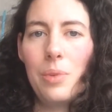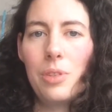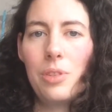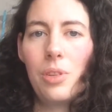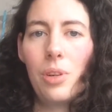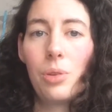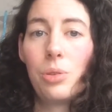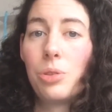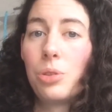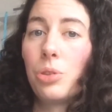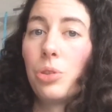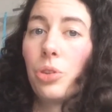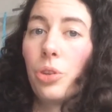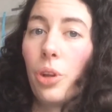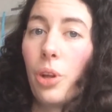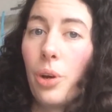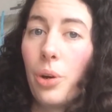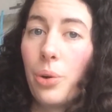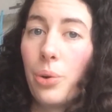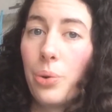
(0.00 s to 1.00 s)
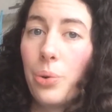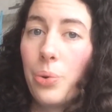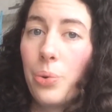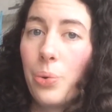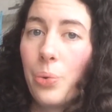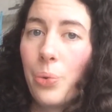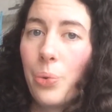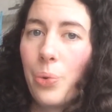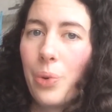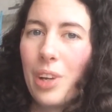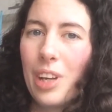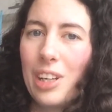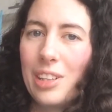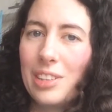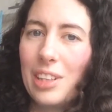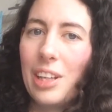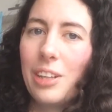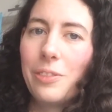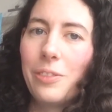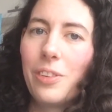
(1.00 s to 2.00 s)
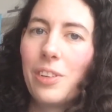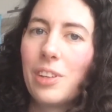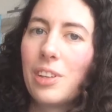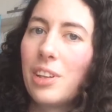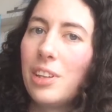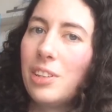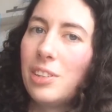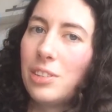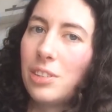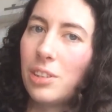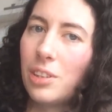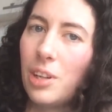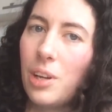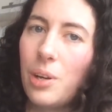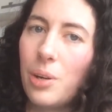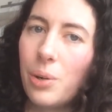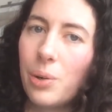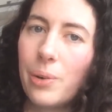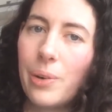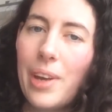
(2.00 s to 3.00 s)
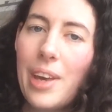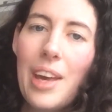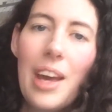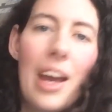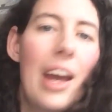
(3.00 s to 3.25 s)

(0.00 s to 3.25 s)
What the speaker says: is so slow, it's infinitely slow.